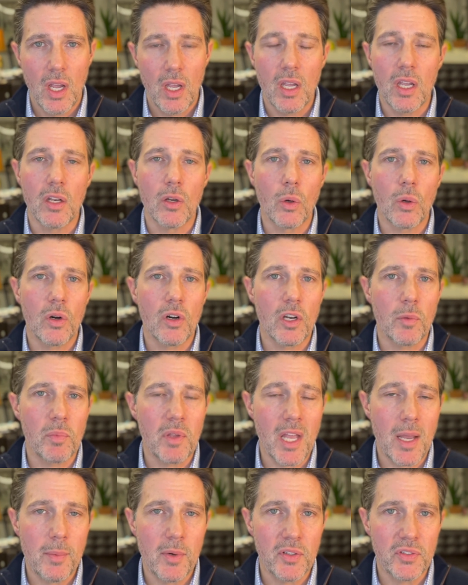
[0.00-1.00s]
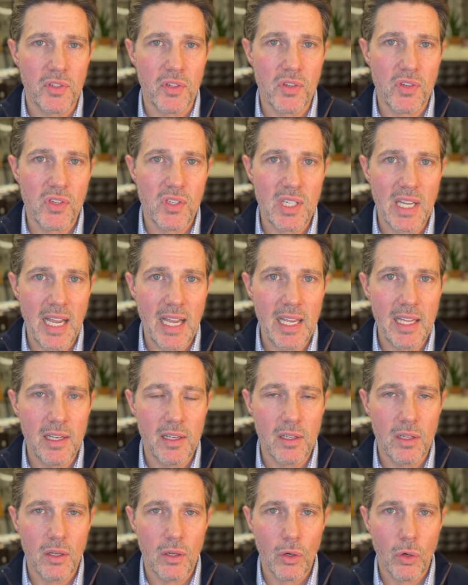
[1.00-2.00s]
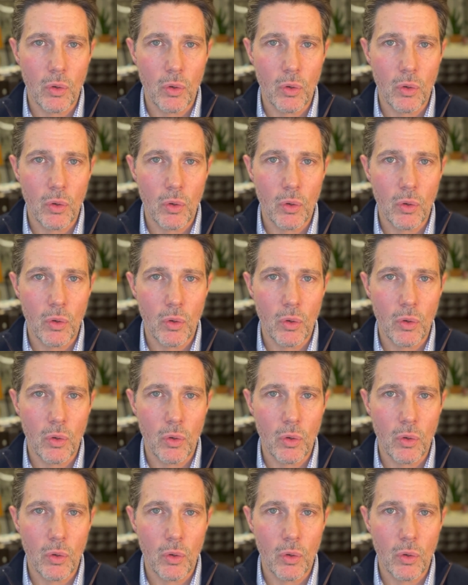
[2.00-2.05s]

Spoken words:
in order to be able to send